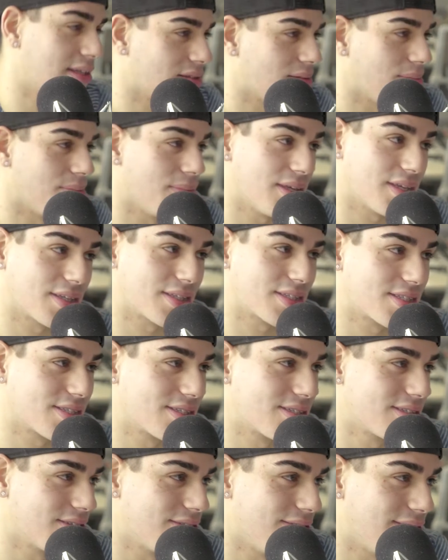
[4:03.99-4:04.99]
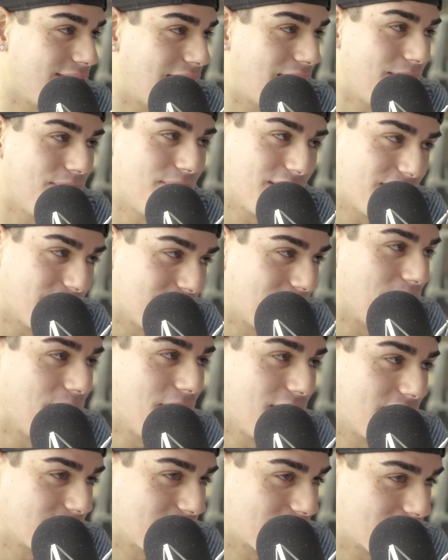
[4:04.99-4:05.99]
in the mix. You gotta be in the
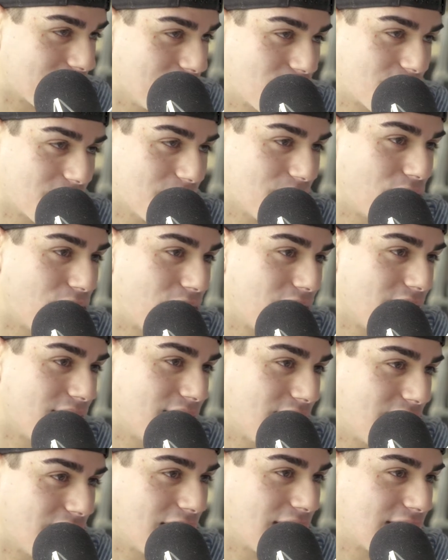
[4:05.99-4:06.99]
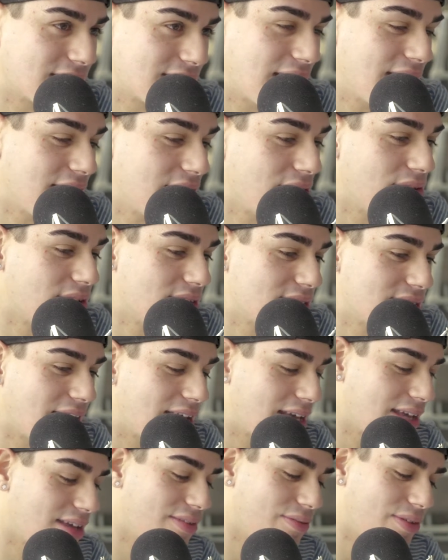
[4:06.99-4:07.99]
mix. That's the most important thing. Because I noticed
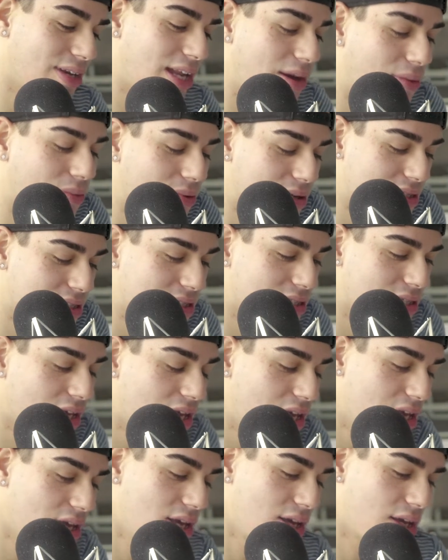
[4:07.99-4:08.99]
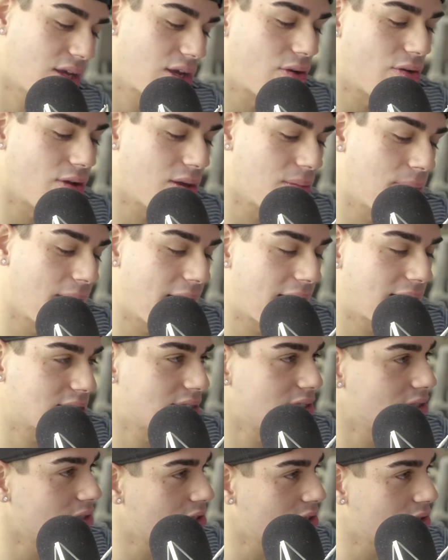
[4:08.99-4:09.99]
that when I was going back
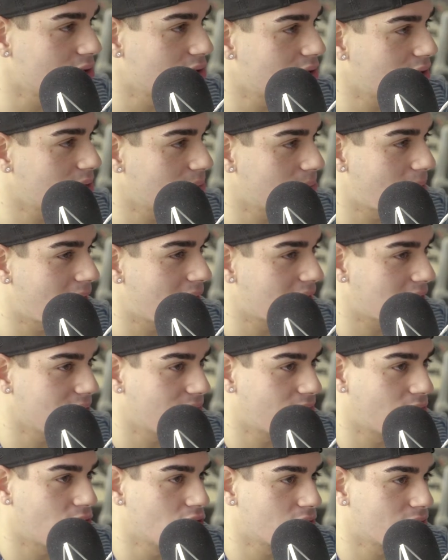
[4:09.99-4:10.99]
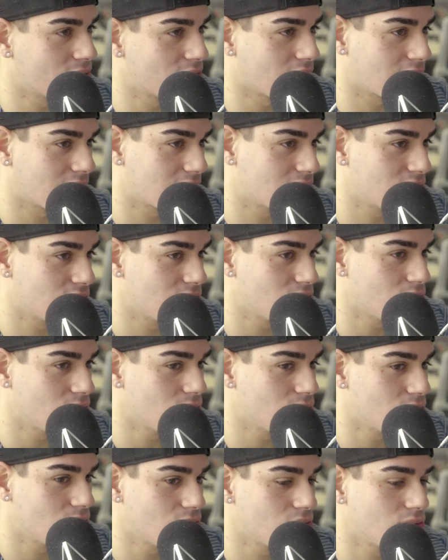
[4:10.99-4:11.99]
to New York, back and forth for like
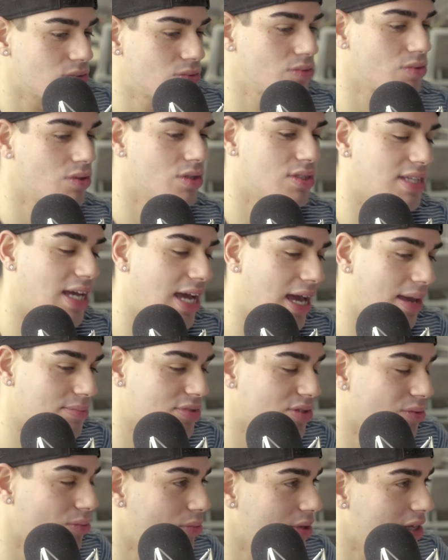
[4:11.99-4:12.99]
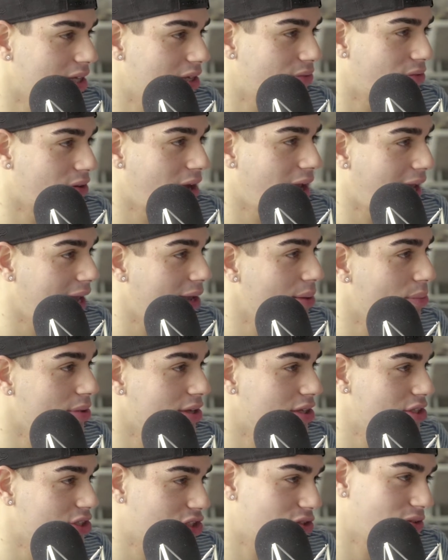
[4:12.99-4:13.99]
2 times a week for 8
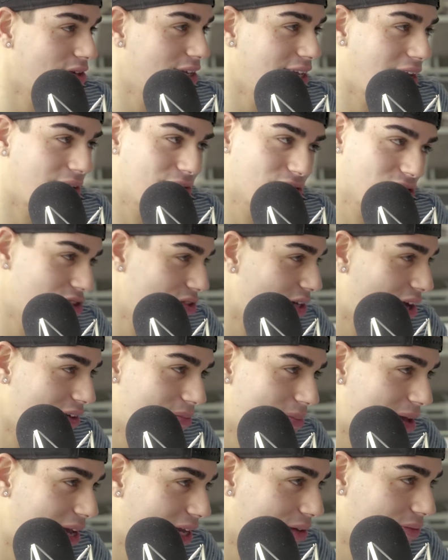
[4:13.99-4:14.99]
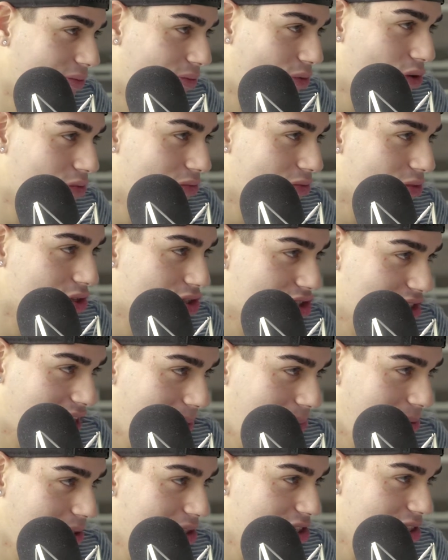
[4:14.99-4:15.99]
weeks straight, I was driving back and forth with the
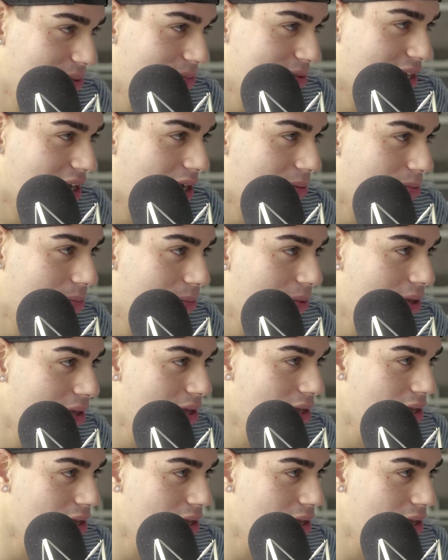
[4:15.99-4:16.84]
Championships album.